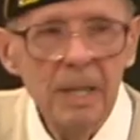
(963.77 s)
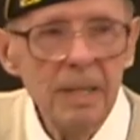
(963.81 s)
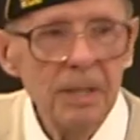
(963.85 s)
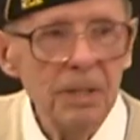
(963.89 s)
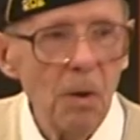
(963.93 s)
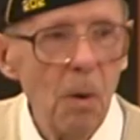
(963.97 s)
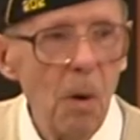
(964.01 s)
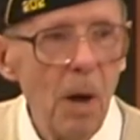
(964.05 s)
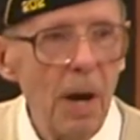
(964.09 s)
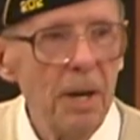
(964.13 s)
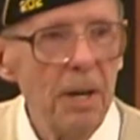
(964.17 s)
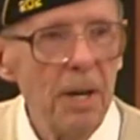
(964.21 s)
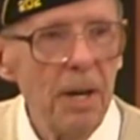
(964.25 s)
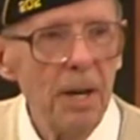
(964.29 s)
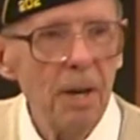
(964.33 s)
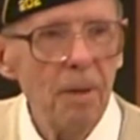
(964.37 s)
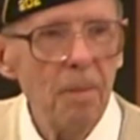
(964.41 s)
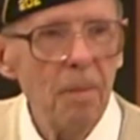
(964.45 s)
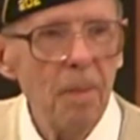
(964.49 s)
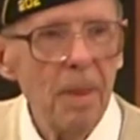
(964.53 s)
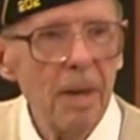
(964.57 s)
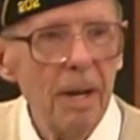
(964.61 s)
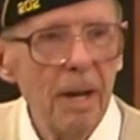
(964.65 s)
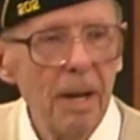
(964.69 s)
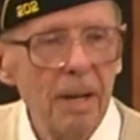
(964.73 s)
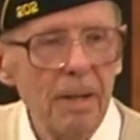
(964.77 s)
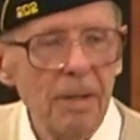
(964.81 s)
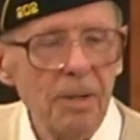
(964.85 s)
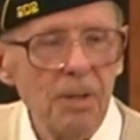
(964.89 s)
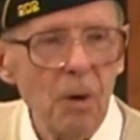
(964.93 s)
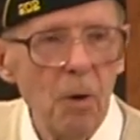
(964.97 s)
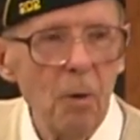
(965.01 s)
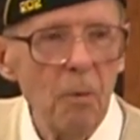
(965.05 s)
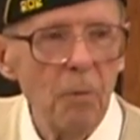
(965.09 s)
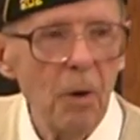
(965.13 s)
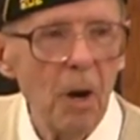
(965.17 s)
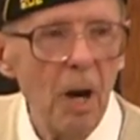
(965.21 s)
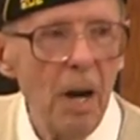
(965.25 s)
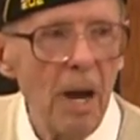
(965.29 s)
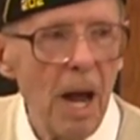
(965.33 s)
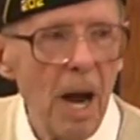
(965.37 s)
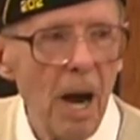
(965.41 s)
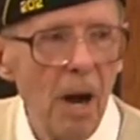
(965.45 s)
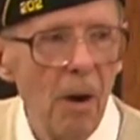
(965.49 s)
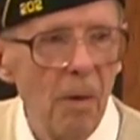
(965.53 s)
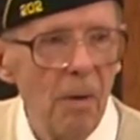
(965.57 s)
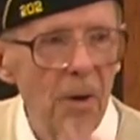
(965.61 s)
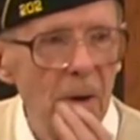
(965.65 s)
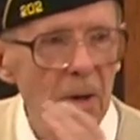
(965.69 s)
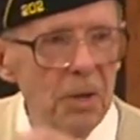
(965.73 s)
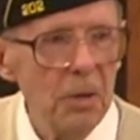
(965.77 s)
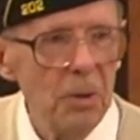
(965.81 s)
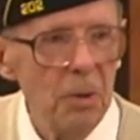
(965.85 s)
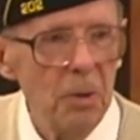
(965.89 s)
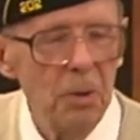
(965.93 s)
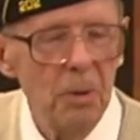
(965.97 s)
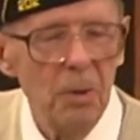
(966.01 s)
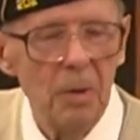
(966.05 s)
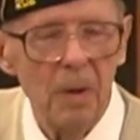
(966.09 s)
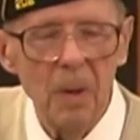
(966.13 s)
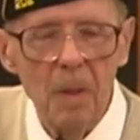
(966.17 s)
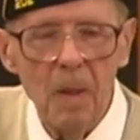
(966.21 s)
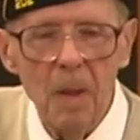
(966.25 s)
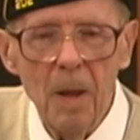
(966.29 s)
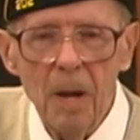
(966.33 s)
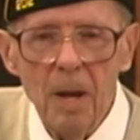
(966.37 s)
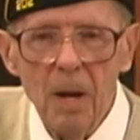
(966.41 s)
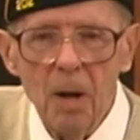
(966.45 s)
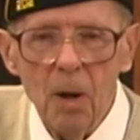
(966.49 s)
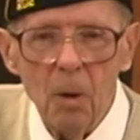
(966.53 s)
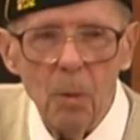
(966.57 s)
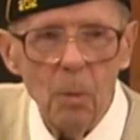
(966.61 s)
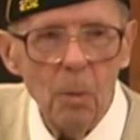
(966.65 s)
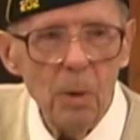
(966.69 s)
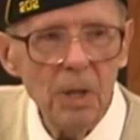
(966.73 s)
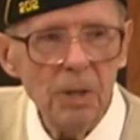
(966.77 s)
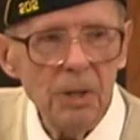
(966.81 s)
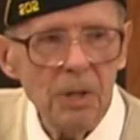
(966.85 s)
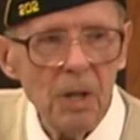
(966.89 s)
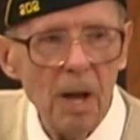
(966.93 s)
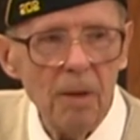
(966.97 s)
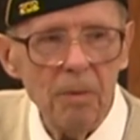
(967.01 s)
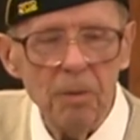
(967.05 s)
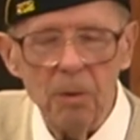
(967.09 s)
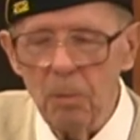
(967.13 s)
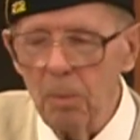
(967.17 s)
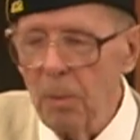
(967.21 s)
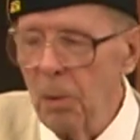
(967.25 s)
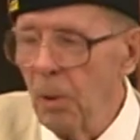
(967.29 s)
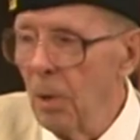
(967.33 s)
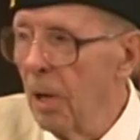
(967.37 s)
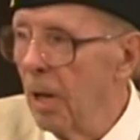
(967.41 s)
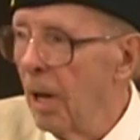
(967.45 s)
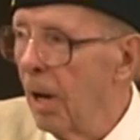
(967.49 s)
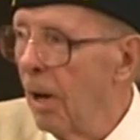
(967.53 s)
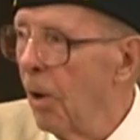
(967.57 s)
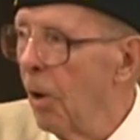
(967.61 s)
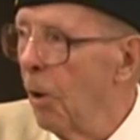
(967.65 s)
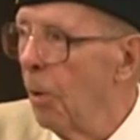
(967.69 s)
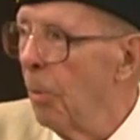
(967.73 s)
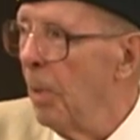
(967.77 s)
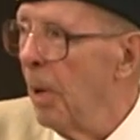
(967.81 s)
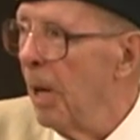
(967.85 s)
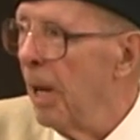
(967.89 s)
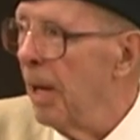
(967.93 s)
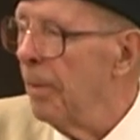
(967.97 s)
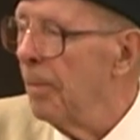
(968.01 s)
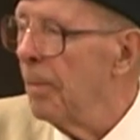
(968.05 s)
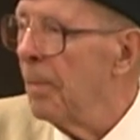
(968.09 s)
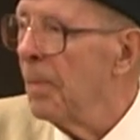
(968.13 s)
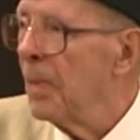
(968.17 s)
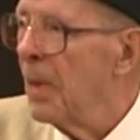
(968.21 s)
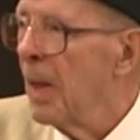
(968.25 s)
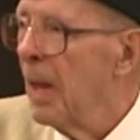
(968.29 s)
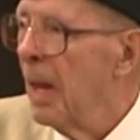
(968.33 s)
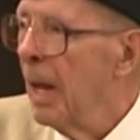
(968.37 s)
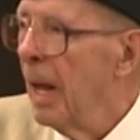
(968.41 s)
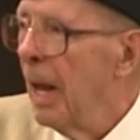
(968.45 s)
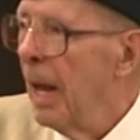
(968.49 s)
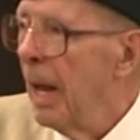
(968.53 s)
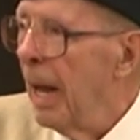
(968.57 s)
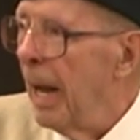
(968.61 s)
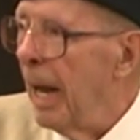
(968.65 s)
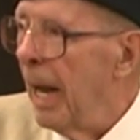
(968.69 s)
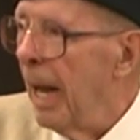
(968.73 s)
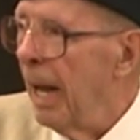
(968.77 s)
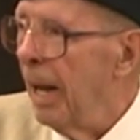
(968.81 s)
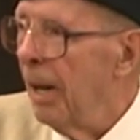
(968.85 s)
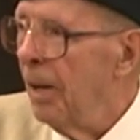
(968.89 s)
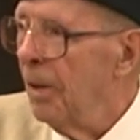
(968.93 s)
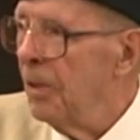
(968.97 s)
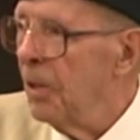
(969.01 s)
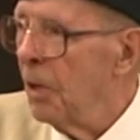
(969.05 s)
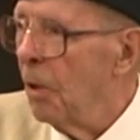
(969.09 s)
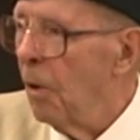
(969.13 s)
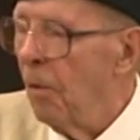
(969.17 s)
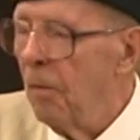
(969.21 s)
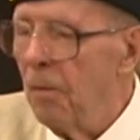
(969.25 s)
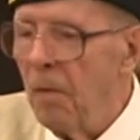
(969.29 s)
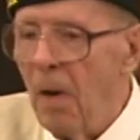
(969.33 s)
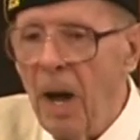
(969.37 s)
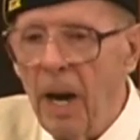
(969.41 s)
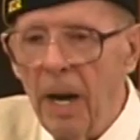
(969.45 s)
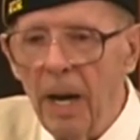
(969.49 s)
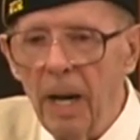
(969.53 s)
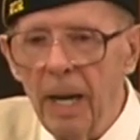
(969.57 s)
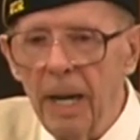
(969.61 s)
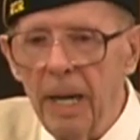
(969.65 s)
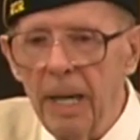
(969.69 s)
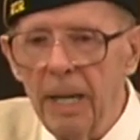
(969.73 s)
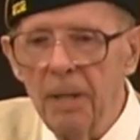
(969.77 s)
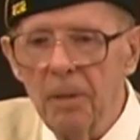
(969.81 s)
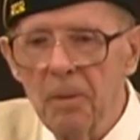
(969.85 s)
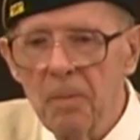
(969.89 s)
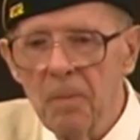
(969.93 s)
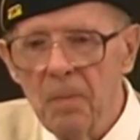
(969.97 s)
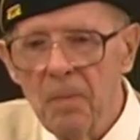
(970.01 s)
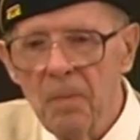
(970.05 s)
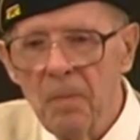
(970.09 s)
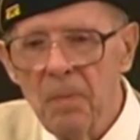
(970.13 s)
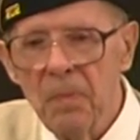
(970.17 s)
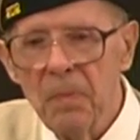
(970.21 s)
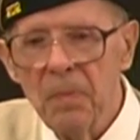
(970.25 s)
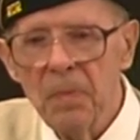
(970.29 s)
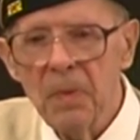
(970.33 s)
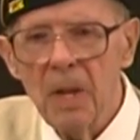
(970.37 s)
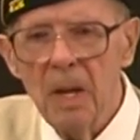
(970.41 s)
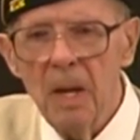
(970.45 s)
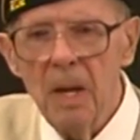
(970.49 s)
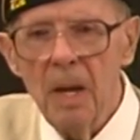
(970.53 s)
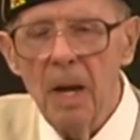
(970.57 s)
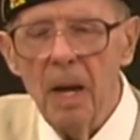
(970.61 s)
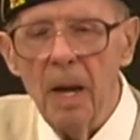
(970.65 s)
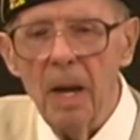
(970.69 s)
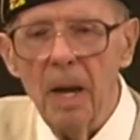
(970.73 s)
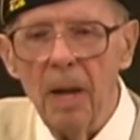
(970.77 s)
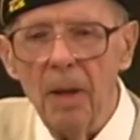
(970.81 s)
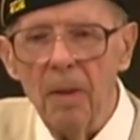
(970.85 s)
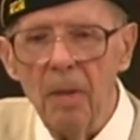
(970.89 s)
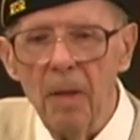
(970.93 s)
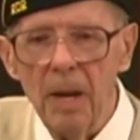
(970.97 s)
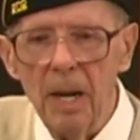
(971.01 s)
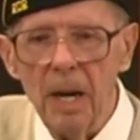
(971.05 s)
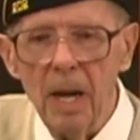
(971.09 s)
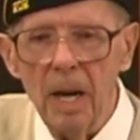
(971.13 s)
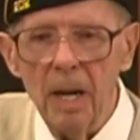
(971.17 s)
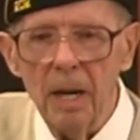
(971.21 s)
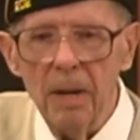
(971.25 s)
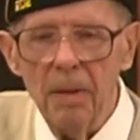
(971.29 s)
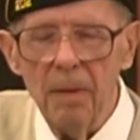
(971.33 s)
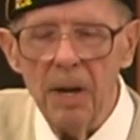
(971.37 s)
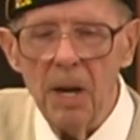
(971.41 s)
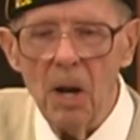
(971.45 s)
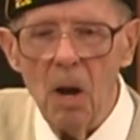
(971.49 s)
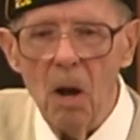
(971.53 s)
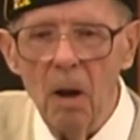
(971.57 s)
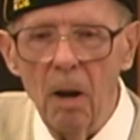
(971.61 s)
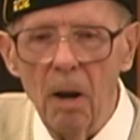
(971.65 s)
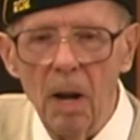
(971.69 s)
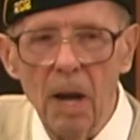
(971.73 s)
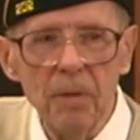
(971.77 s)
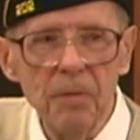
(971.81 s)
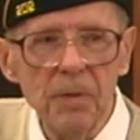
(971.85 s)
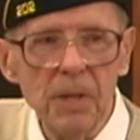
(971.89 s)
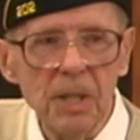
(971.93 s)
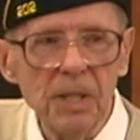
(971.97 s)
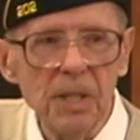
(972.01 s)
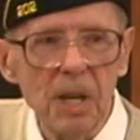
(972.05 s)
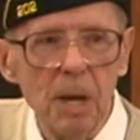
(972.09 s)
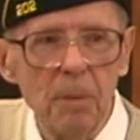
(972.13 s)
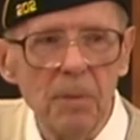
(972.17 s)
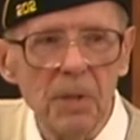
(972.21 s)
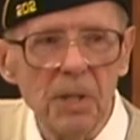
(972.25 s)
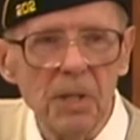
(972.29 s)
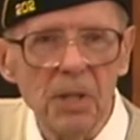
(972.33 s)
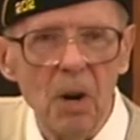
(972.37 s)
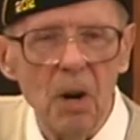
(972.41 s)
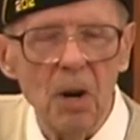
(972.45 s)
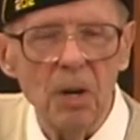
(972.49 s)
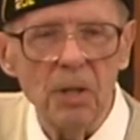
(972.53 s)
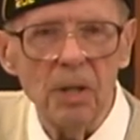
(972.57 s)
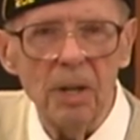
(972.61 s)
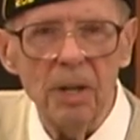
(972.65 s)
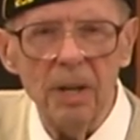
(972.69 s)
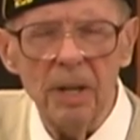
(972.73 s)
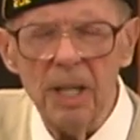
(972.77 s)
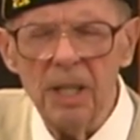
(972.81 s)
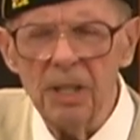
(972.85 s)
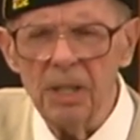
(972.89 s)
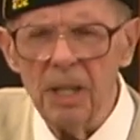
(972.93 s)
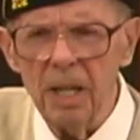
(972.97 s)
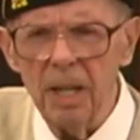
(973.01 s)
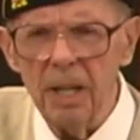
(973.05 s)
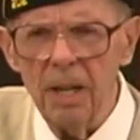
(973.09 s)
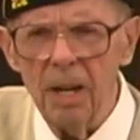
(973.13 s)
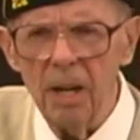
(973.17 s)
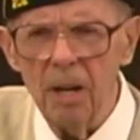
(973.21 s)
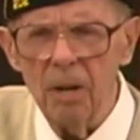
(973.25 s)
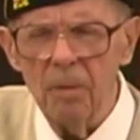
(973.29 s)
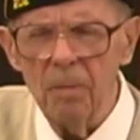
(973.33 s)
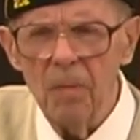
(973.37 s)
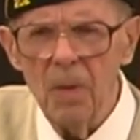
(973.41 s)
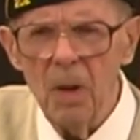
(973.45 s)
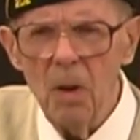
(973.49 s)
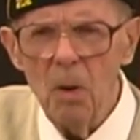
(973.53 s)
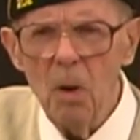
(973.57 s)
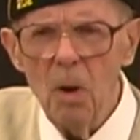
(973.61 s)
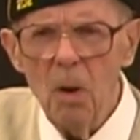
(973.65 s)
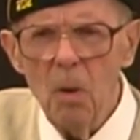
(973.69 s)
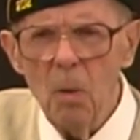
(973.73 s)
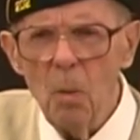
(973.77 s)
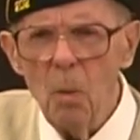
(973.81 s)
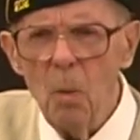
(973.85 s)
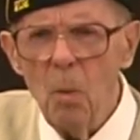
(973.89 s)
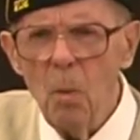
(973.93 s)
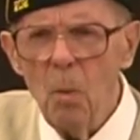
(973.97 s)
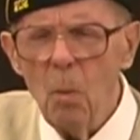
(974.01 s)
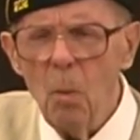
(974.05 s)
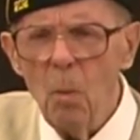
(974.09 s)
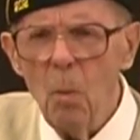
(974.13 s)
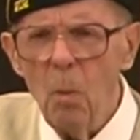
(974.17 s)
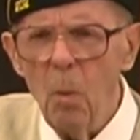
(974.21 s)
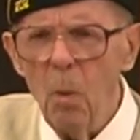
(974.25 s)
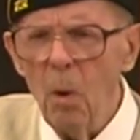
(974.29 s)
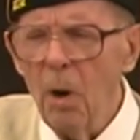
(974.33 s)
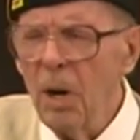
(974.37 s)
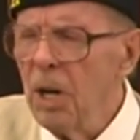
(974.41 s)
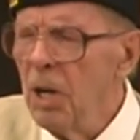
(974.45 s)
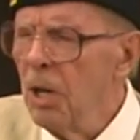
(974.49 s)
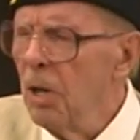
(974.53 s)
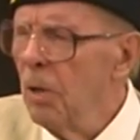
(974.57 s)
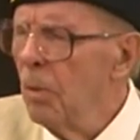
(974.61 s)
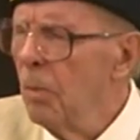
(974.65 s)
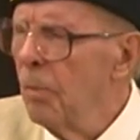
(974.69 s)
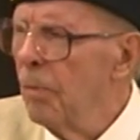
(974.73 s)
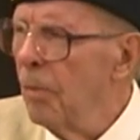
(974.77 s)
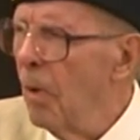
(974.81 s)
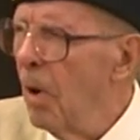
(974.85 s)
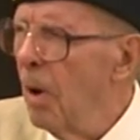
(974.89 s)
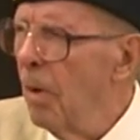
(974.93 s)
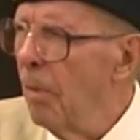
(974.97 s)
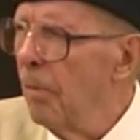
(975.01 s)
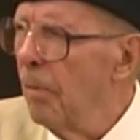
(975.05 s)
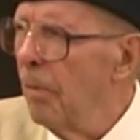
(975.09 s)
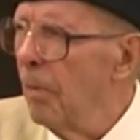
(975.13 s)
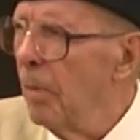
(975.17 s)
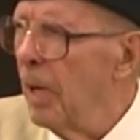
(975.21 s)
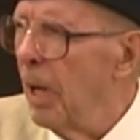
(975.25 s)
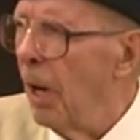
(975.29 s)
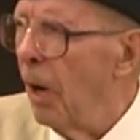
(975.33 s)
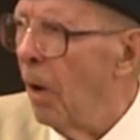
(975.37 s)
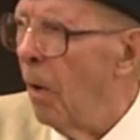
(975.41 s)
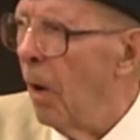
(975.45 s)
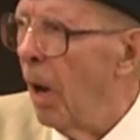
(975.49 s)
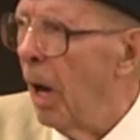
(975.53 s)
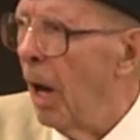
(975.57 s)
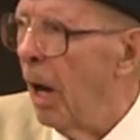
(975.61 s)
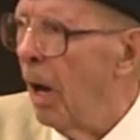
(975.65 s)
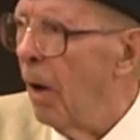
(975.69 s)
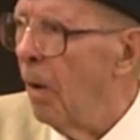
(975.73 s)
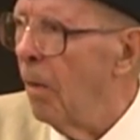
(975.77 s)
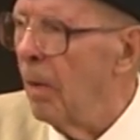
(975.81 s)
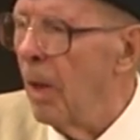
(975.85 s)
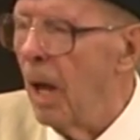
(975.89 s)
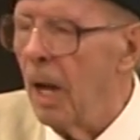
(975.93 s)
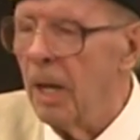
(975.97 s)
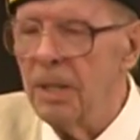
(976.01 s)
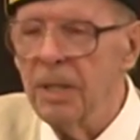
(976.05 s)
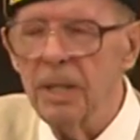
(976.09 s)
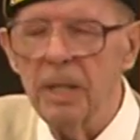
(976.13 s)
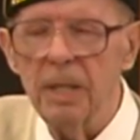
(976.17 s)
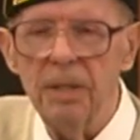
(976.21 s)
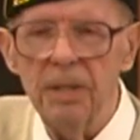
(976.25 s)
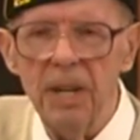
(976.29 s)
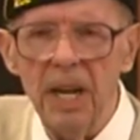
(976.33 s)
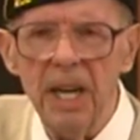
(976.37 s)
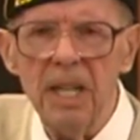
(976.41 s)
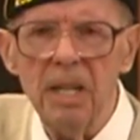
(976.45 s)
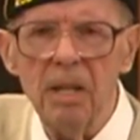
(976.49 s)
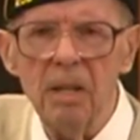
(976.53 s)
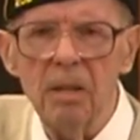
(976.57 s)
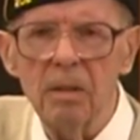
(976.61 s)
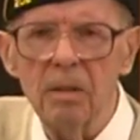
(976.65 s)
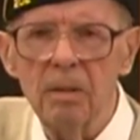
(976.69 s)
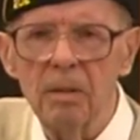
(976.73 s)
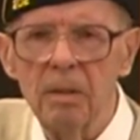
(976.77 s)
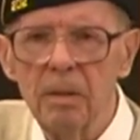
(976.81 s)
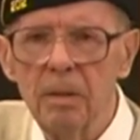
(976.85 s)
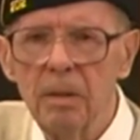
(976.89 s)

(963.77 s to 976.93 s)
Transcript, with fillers: So I did. And so for an hour or two, we shot the bull a little bit until finally uh, they, they all left except the sergeant. He said, uh, where are you from in Ohio? I said, Dayton.